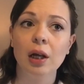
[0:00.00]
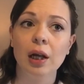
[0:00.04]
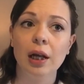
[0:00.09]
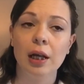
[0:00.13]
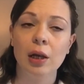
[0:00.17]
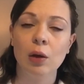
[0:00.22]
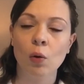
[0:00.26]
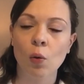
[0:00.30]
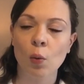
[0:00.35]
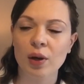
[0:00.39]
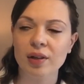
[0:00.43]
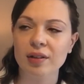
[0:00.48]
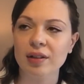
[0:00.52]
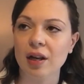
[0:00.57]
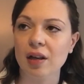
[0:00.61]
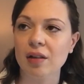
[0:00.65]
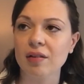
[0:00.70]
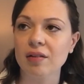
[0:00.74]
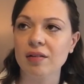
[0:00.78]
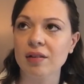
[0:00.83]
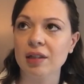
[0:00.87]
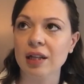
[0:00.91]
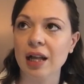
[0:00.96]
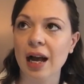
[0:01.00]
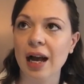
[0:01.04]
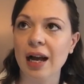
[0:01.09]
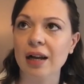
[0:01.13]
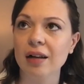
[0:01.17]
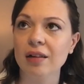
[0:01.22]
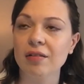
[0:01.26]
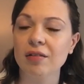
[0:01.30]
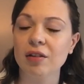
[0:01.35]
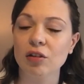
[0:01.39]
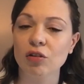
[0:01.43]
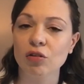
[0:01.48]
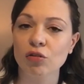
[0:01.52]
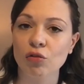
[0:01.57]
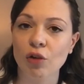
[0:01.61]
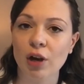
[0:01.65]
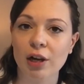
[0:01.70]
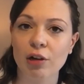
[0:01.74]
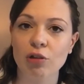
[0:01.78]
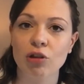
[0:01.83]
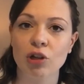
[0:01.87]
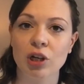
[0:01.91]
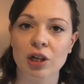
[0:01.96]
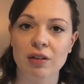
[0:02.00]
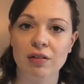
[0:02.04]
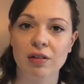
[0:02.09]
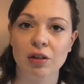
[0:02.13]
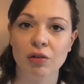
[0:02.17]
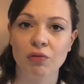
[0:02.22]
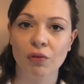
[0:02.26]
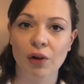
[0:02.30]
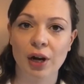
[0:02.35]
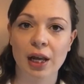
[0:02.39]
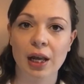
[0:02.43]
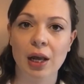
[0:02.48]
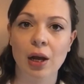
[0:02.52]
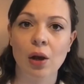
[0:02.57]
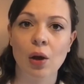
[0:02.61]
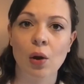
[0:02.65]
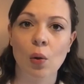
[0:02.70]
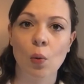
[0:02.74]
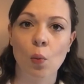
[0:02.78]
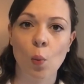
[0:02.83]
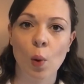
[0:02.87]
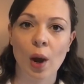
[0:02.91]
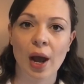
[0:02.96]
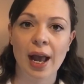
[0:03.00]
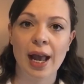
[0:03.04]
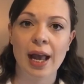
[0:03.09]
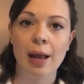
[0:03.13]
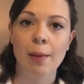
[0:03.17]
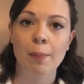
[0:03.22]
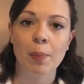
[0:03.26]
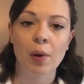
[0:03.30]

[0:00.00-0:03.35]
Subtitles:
He always has snacks. Distraction is a great way.